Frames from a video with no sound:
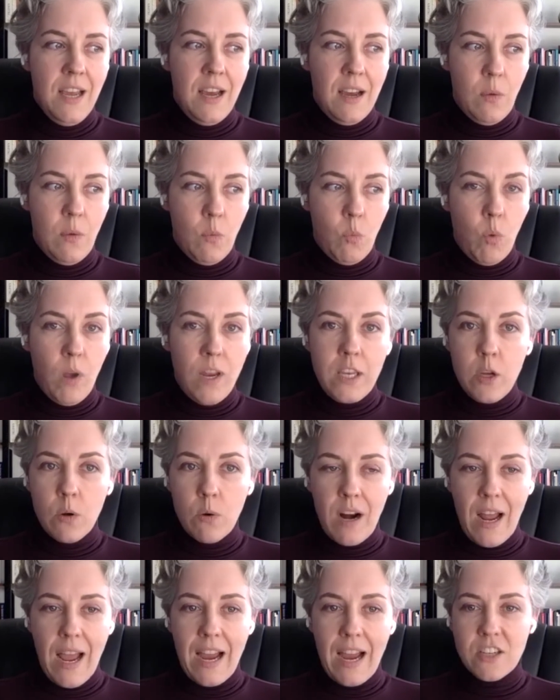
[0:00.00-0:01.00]
when you
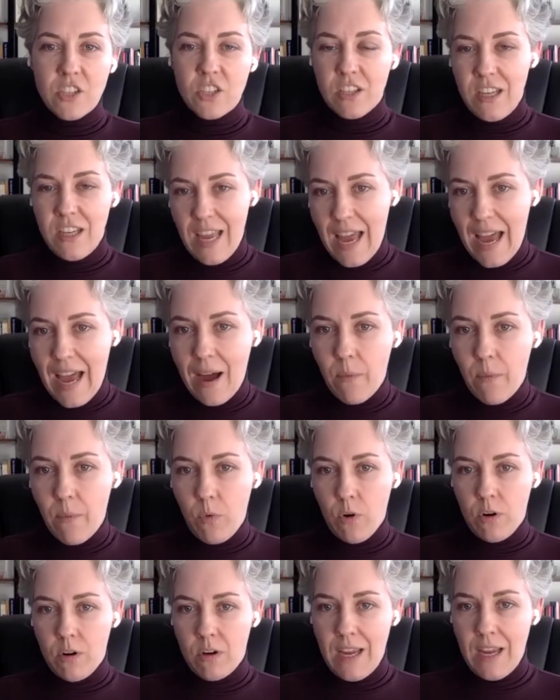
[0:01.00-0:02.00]
are actually at
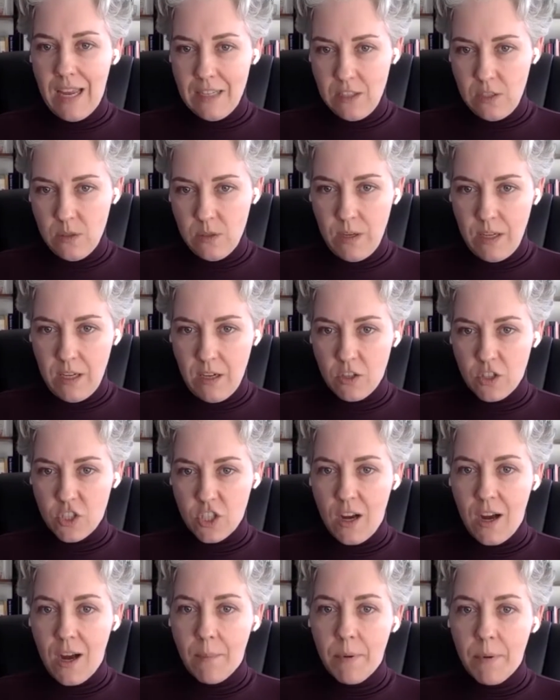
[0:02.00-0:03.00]
work and doing your
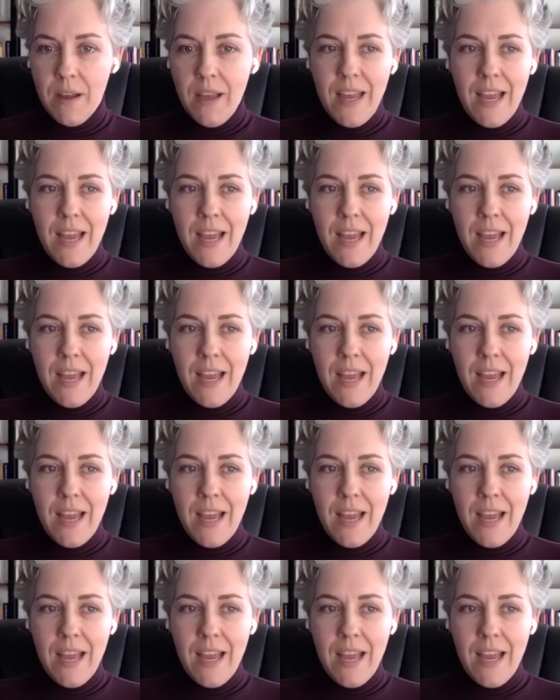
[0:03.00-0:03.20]
job.